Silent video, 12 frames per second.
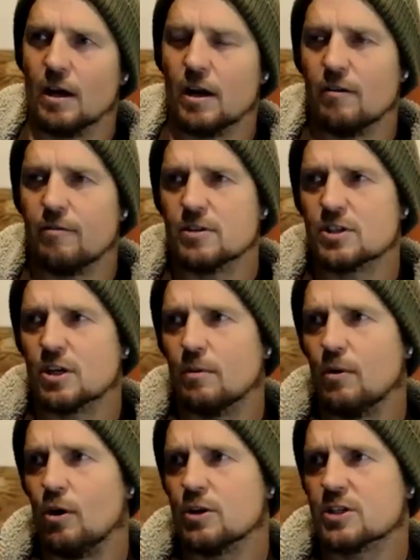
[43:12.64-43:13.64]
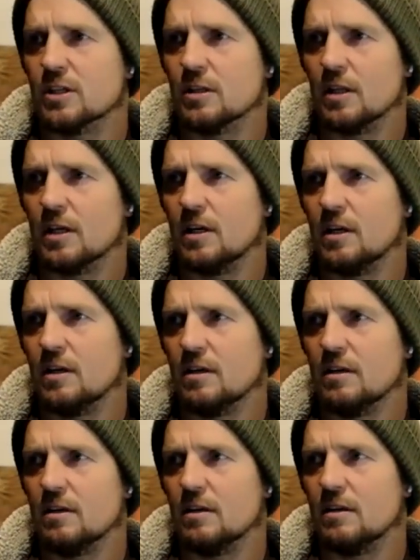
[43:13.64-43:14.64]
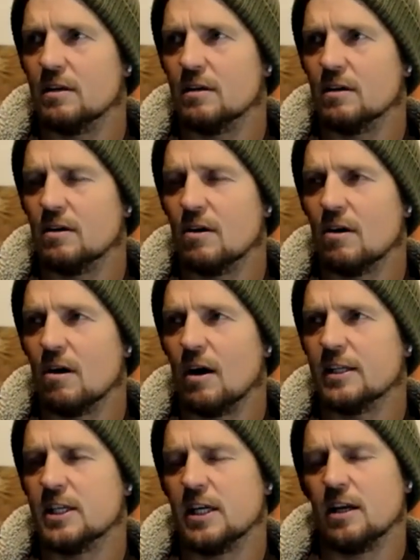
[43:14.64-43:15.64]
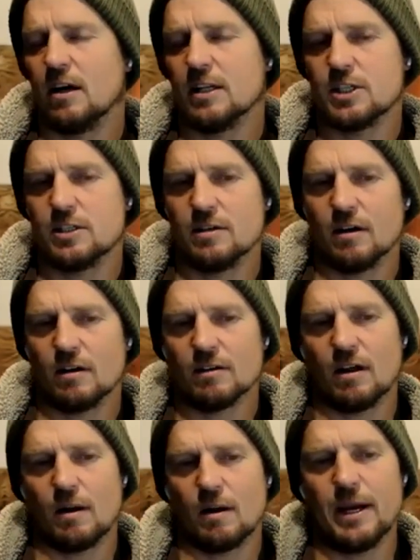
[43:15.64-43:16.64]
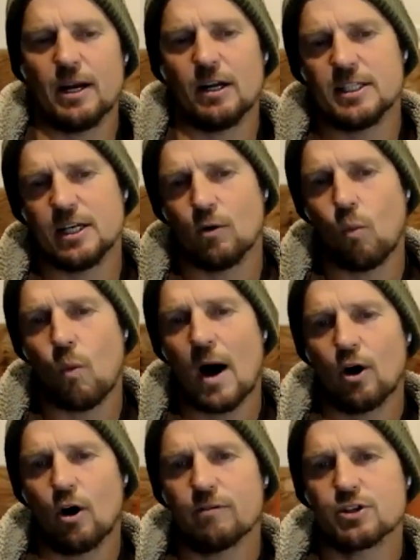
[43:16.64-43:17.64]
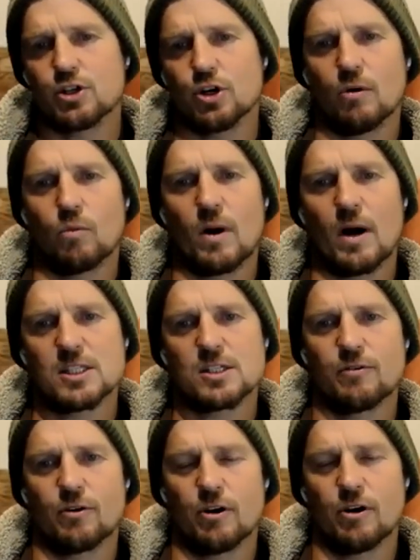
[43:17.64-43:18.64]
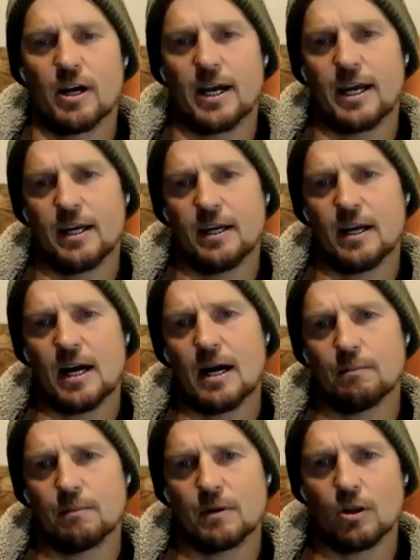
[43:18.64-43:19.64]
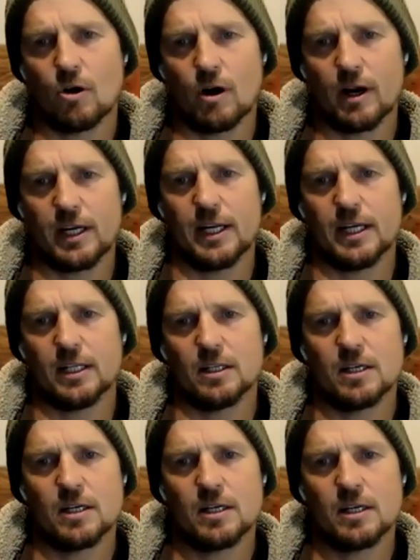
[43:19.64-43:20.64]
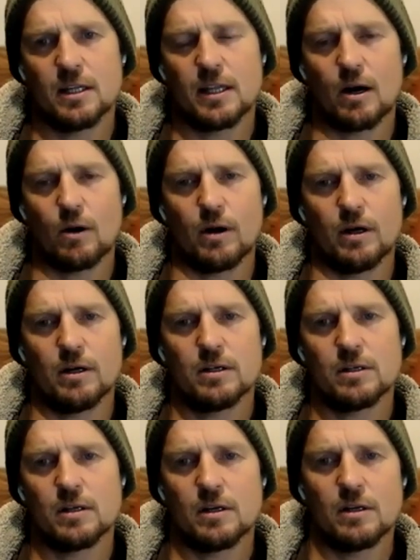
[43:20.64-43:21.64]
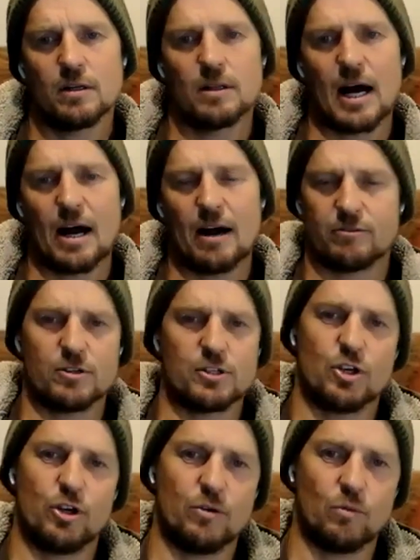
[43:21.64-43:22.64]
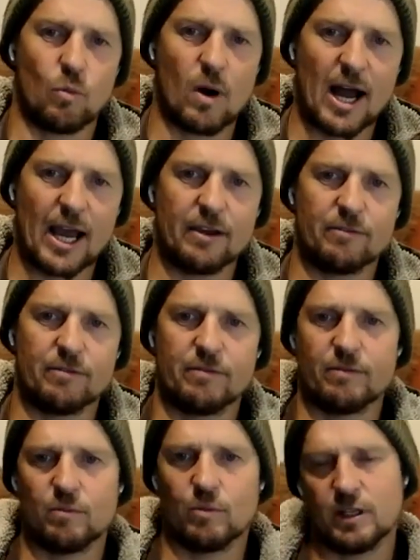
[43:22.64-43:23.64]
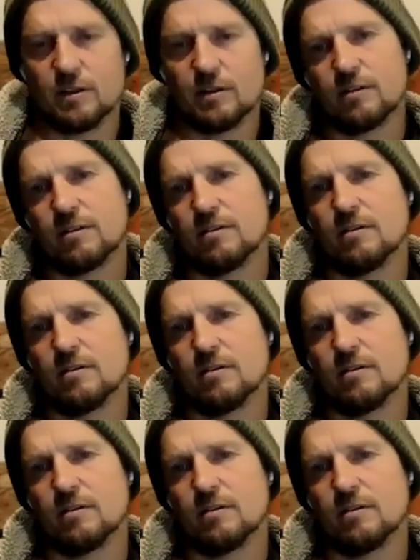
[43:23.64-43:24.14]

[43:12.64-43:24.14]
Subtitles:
don't know if it's commercially. I did a one-off shot once for a client in England. They were after a certain wave with